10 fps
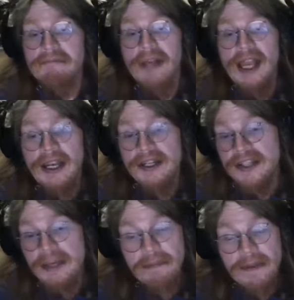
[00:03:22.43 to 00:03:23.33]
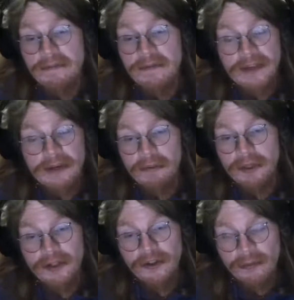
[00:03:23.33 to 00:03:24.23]
accept them for their
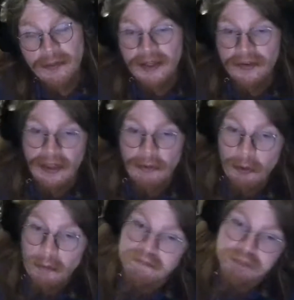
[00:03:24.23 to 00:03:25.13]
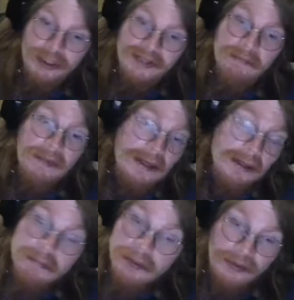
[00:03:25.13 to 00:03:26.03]
words because they will
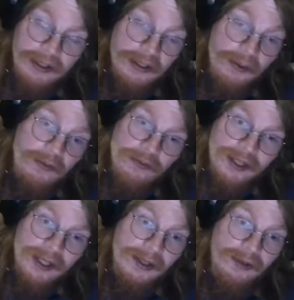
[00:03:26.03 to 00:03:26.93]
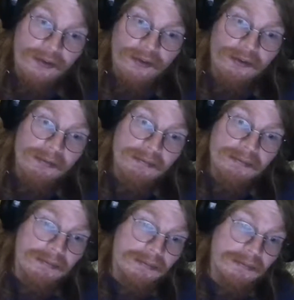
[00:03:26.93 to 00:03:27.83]
present you the studies.
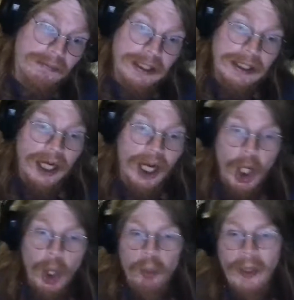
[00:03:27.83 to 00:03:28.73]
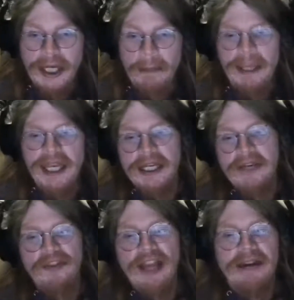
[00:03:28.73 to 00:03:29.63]
Oh, Wikipedia
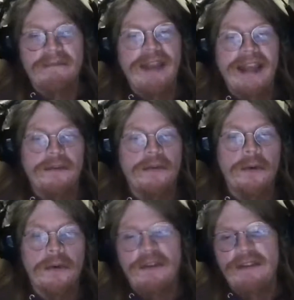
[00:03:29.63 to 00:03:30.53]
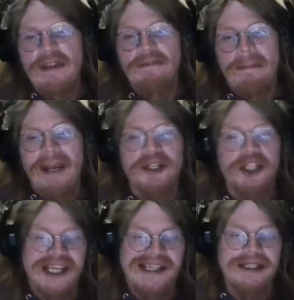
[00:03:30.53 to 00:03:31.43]
is not a valid source of
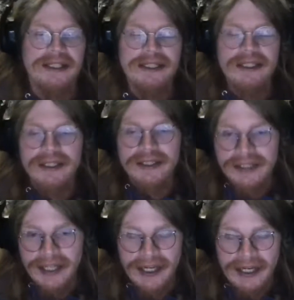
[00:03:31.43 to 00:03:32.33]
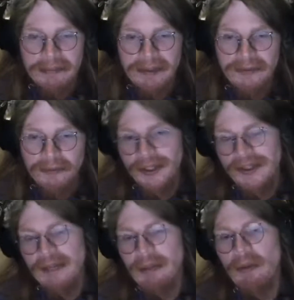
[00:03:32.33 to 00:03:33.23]
information. Yeah, but one
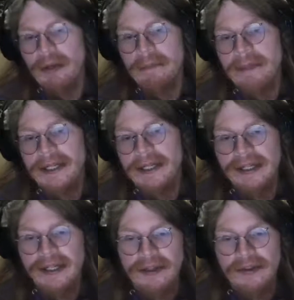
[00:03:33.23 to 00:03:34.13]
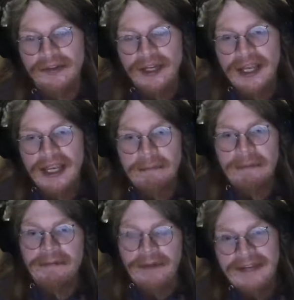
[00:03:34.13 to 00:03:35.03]
thing about Wikipedia is it
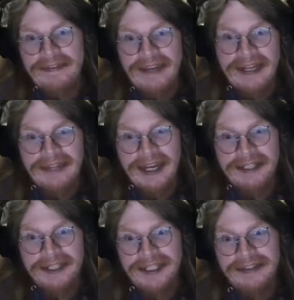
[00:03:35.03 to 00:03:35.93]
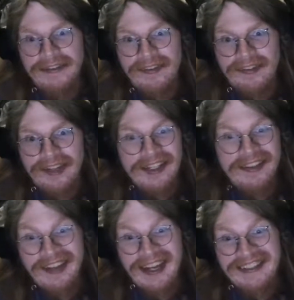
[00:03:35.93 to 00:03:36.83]
provides citations.
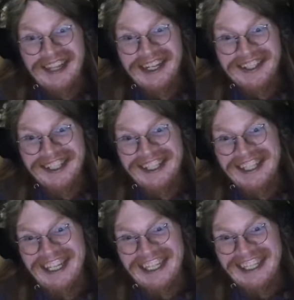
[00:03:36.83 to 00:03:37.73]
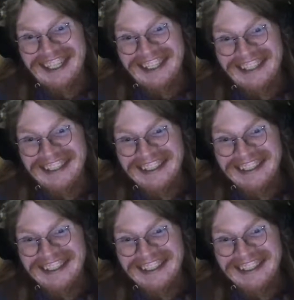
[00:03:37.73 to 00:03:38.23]
Citation needed.